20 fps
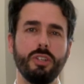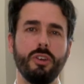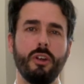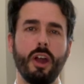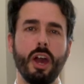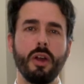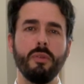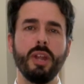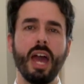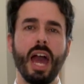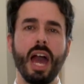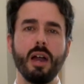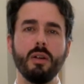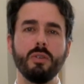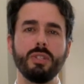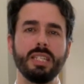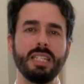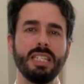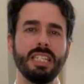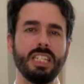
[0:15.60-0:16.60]
your own
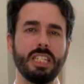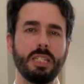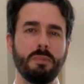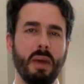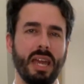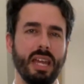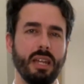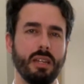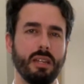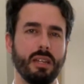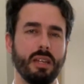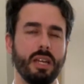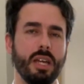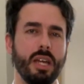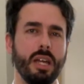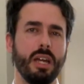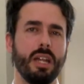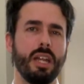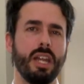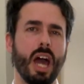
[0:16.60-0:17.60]
house in Spain.
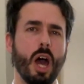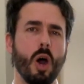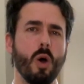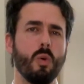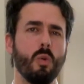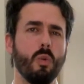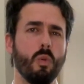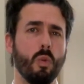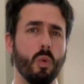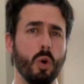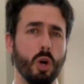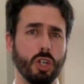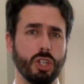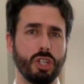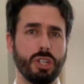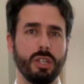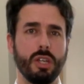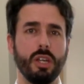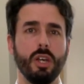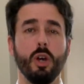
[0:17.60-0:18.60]
Now
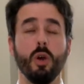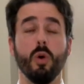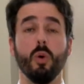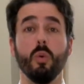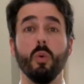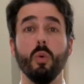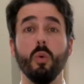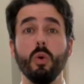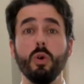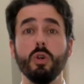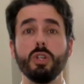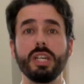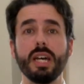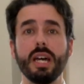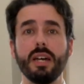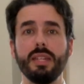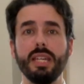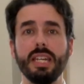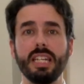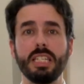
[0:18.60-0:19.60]
what? What
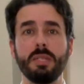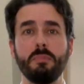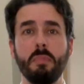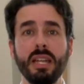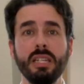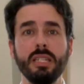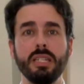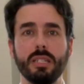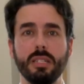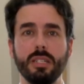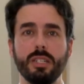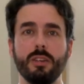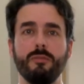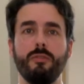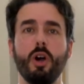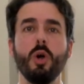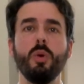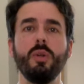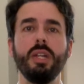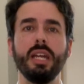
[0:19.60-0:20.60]
are the expenses
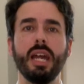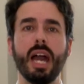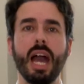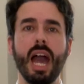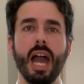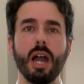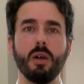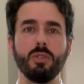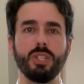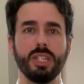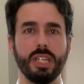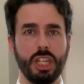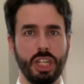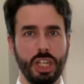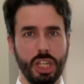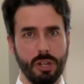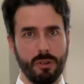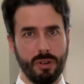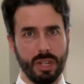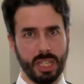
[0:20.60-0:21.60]
of owning a house
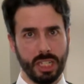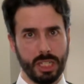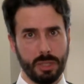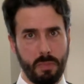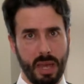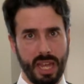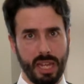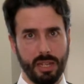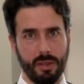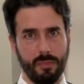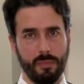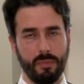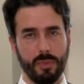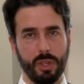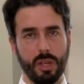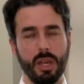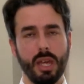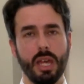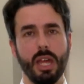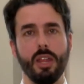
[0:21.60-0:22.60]
here in Spain?
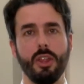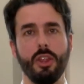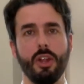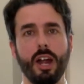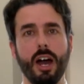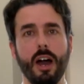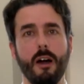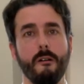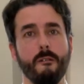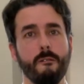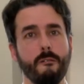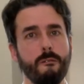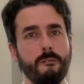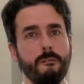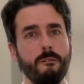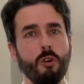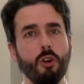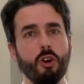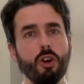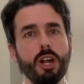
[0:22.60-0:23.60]
There are
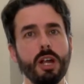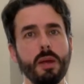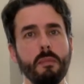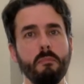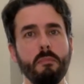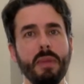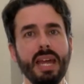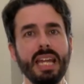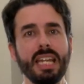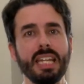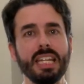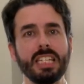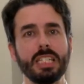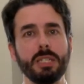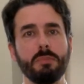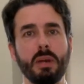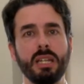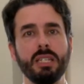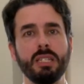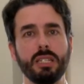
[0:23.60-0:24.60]
4 main
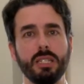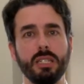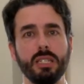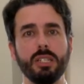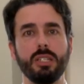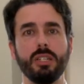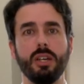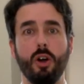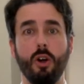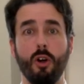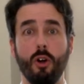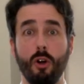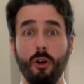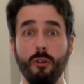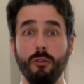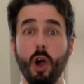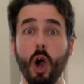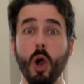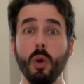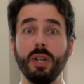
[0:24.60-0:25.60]
expenses
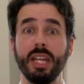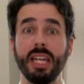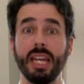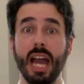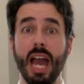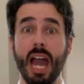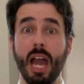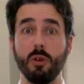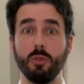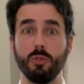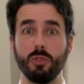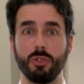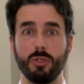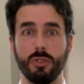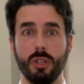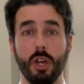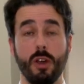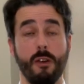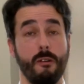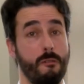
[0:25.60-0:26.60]
of owning a house.
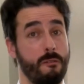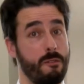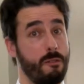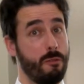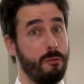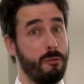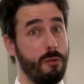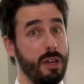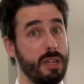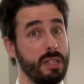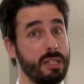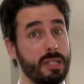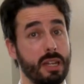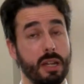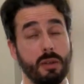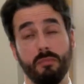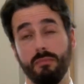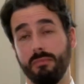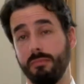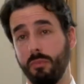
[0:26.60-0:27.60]
The first
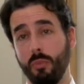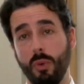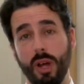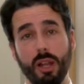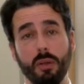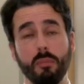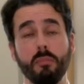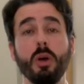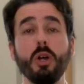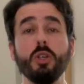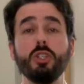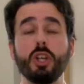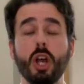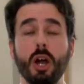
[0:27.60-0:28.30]
and most